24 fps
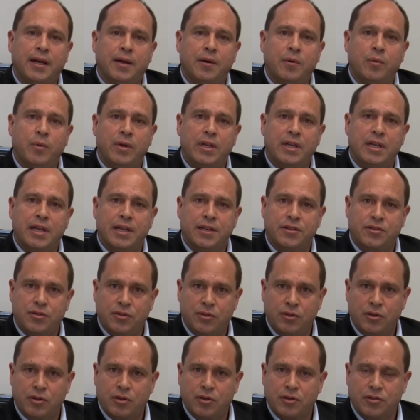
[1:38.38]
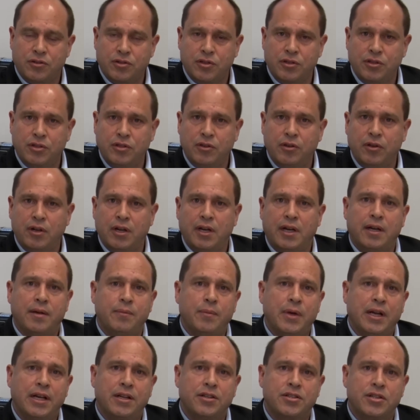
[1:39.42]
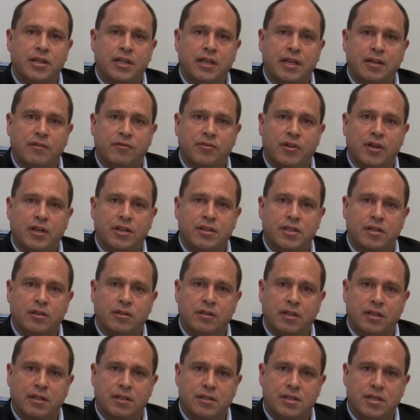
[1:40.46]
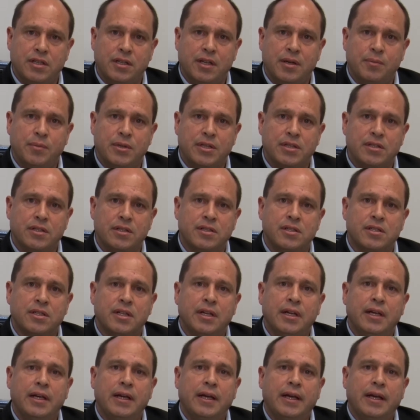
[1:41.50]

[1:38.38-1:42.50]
We get to continue managing and focusing on the casino business.